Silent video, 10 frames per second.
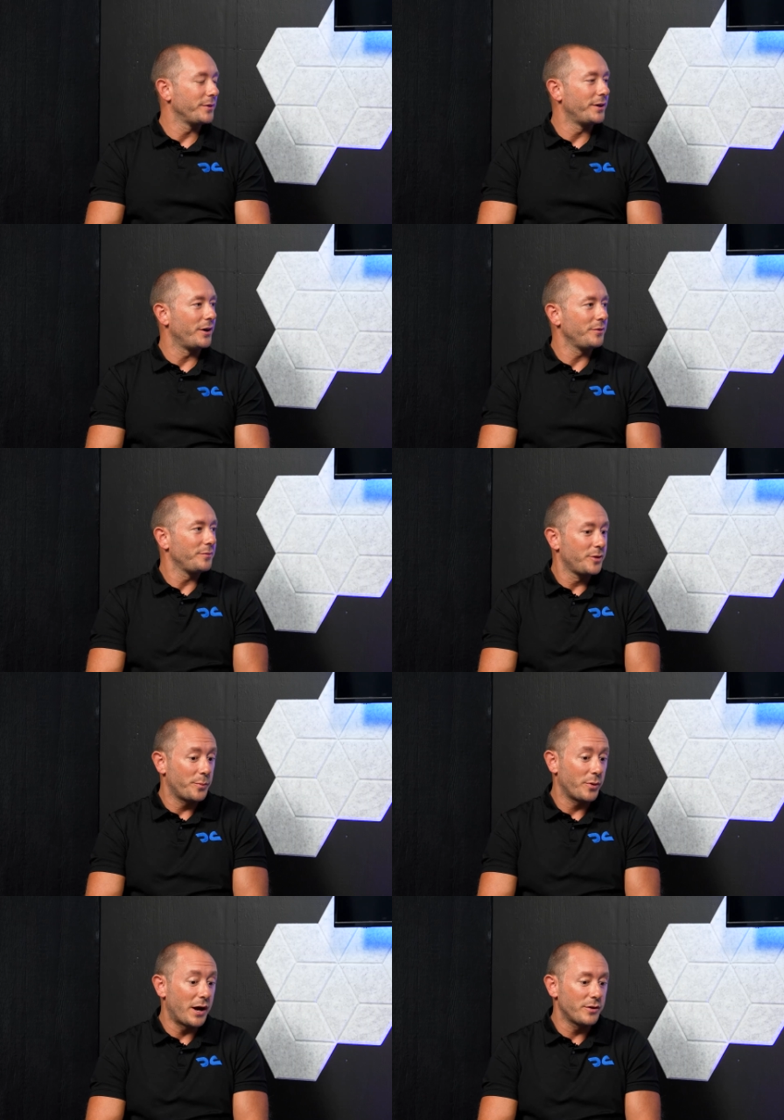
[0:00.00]
They're
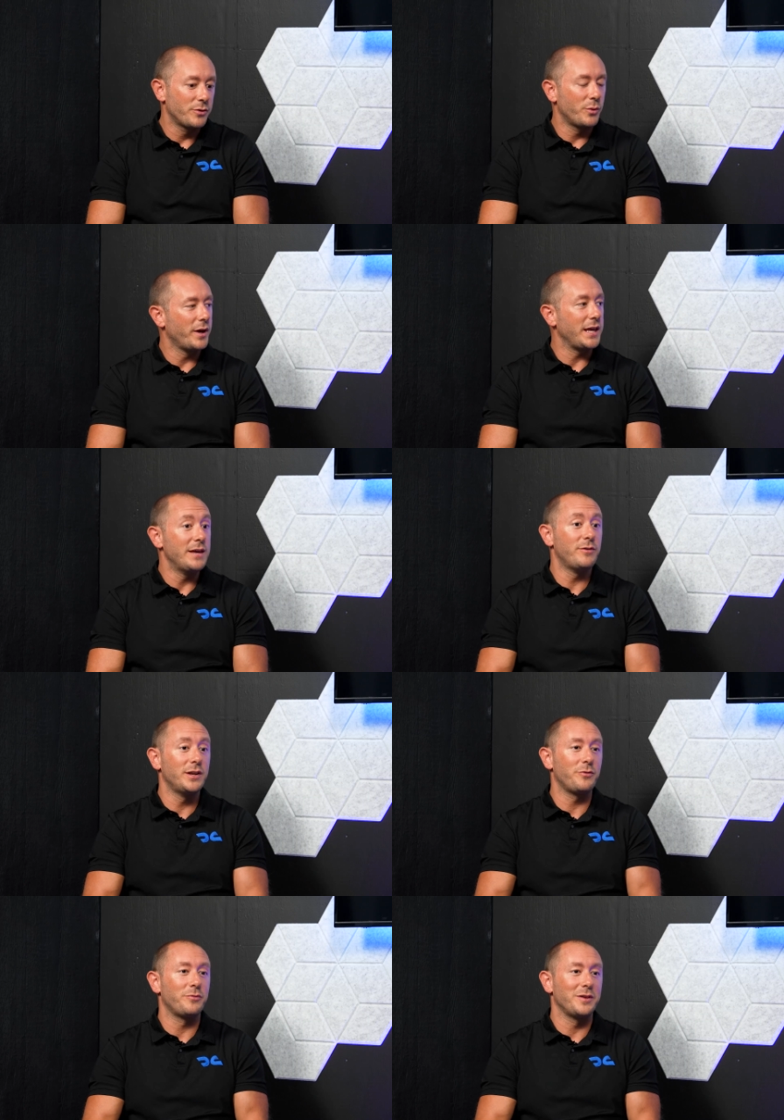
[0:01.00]
proud of the way, even
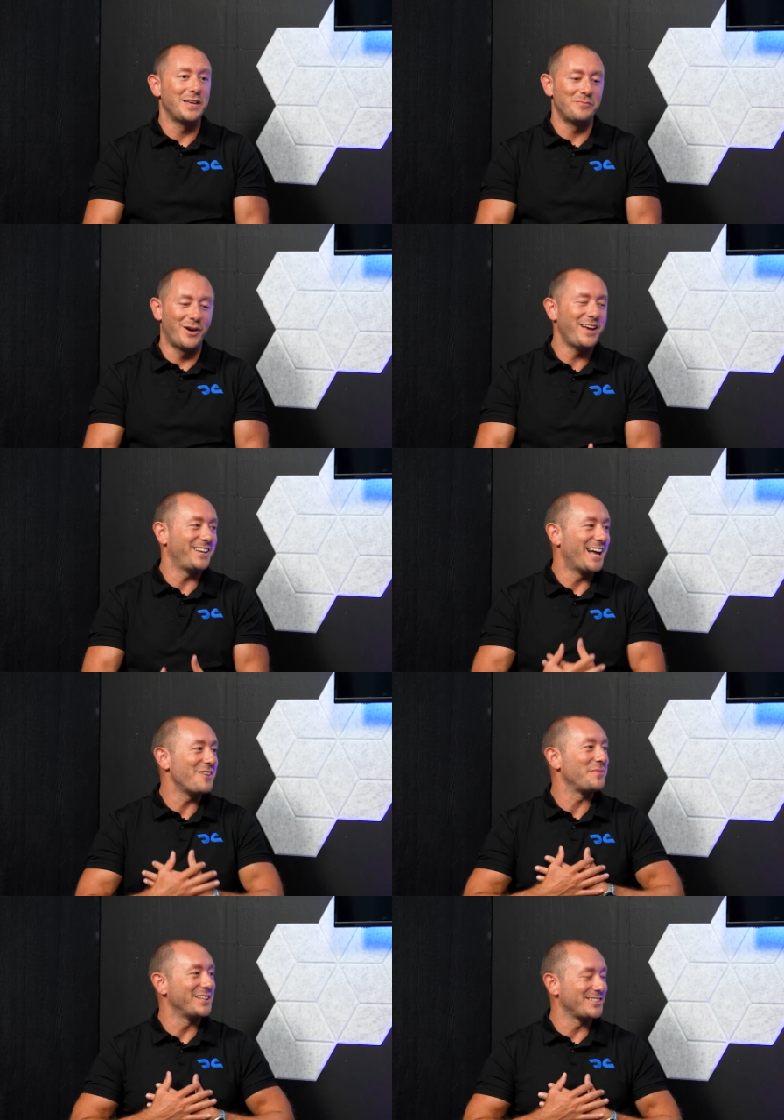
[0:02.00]
if it might
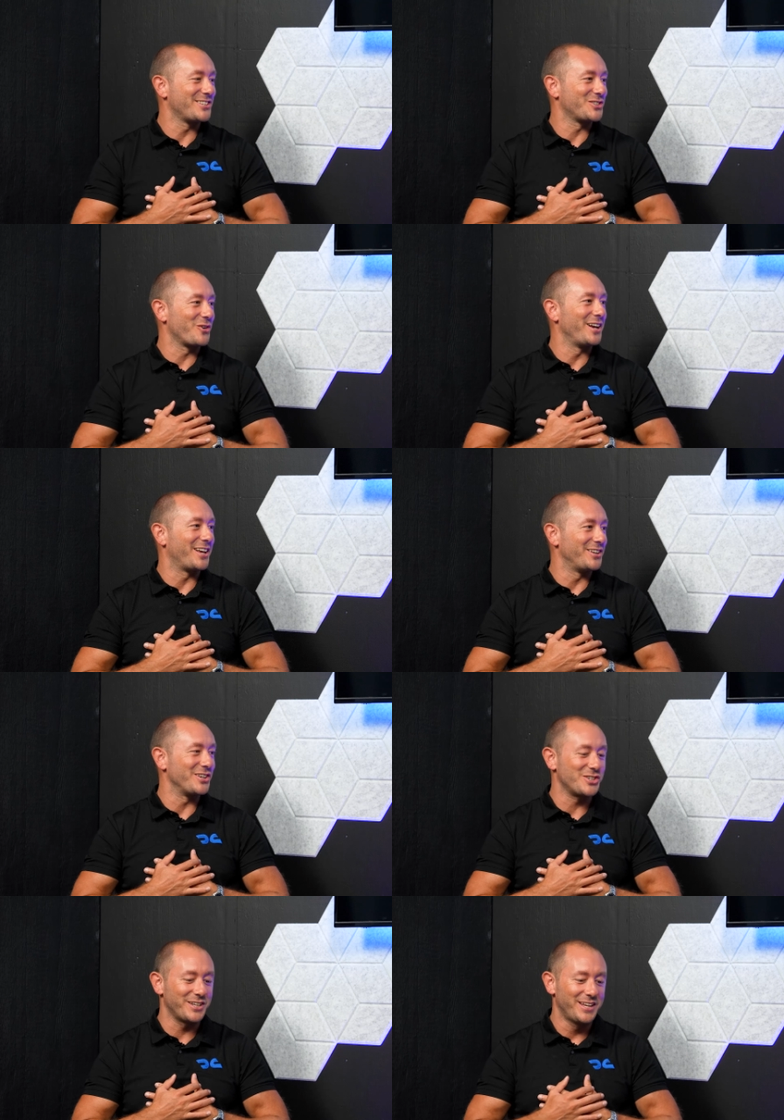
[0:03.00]
not be in such great
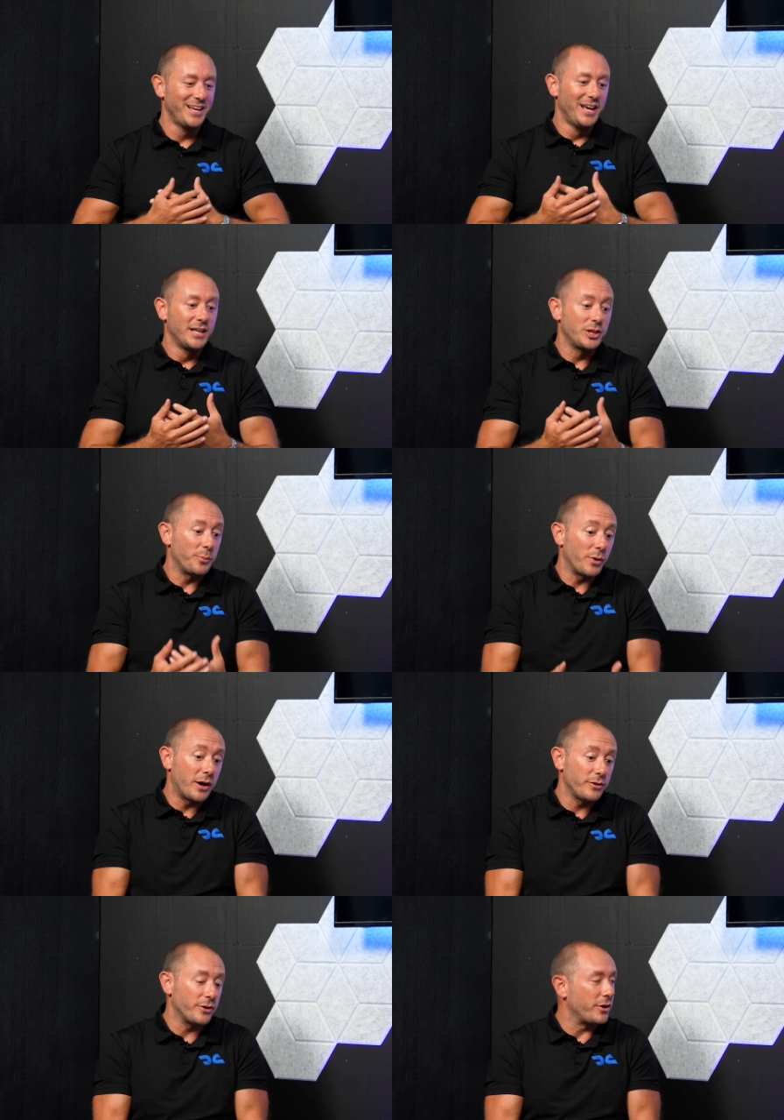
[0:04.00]
condition. They're
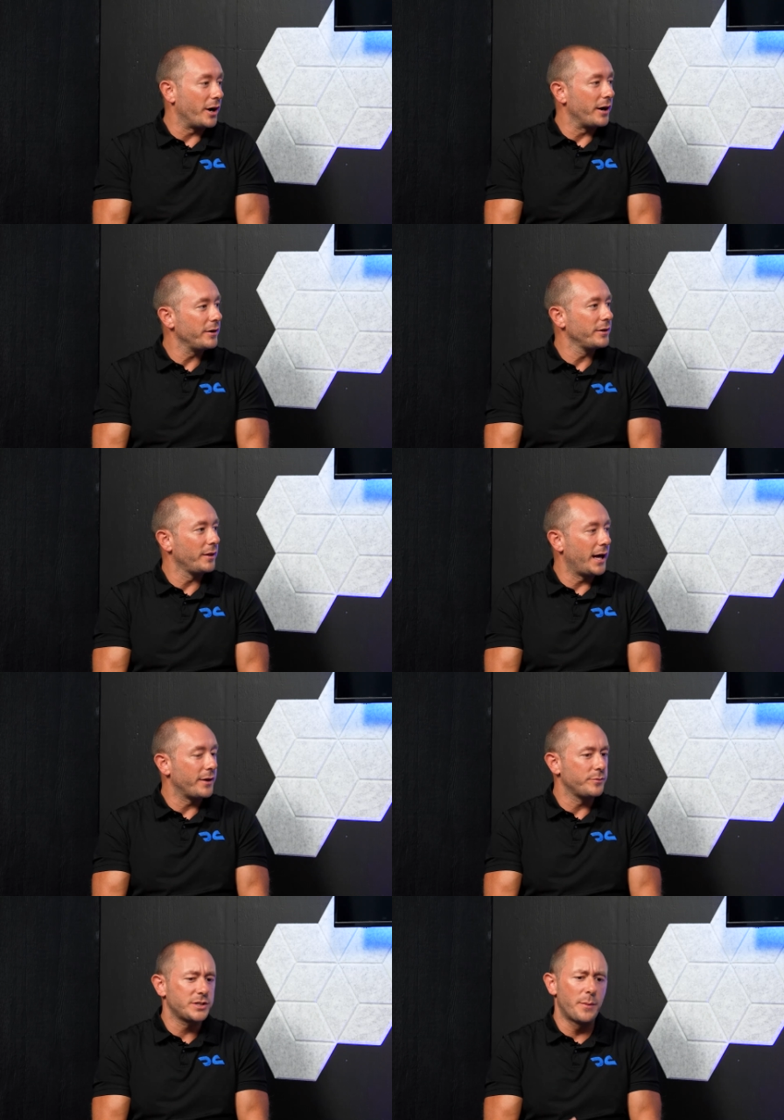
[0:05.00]
proud of their car. A lot
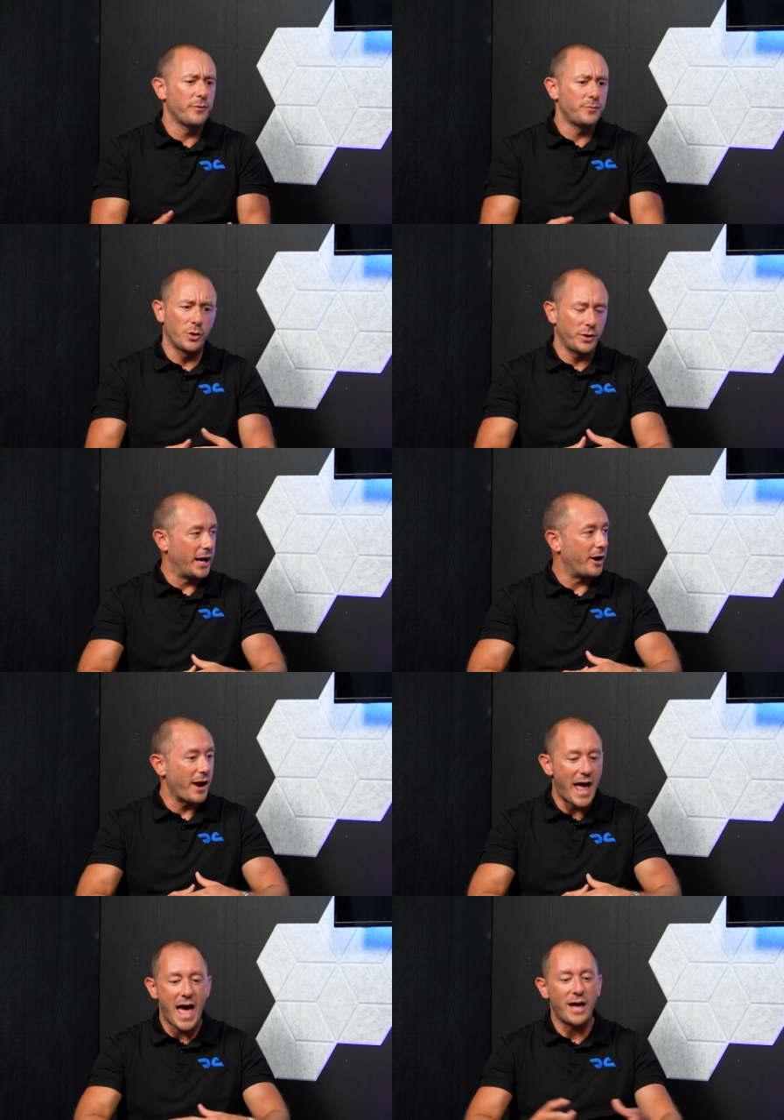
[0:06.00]
of them. Some of them don't care
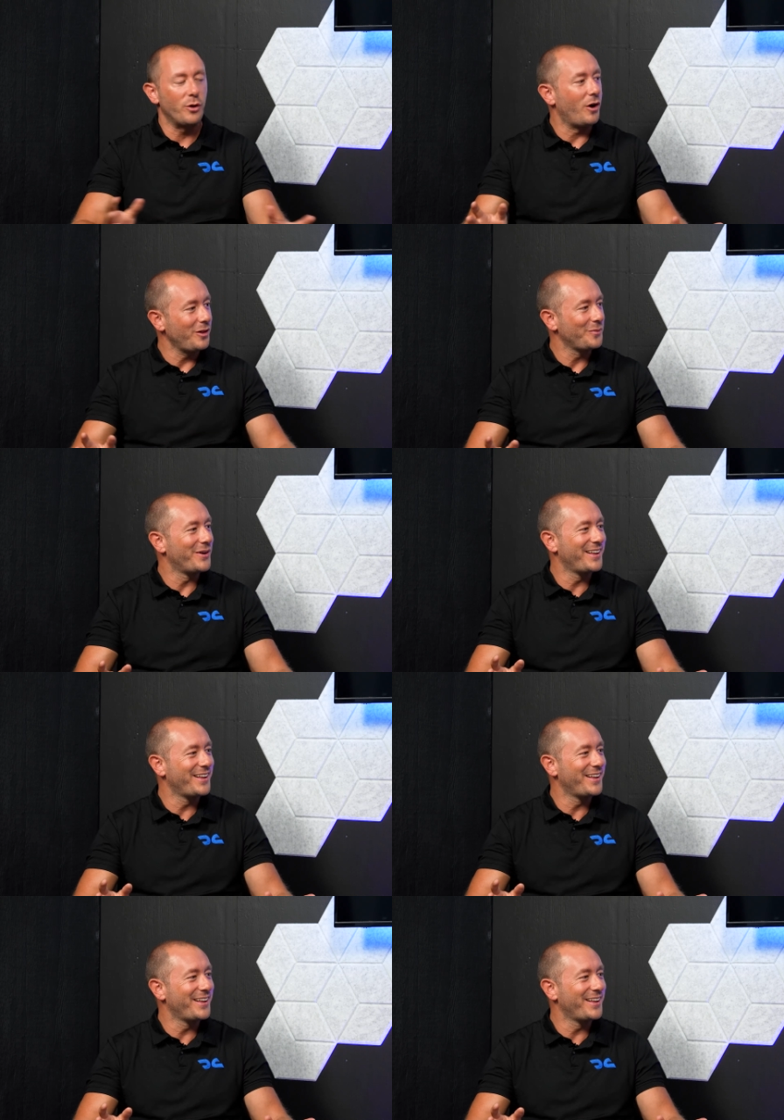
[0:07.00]
at all.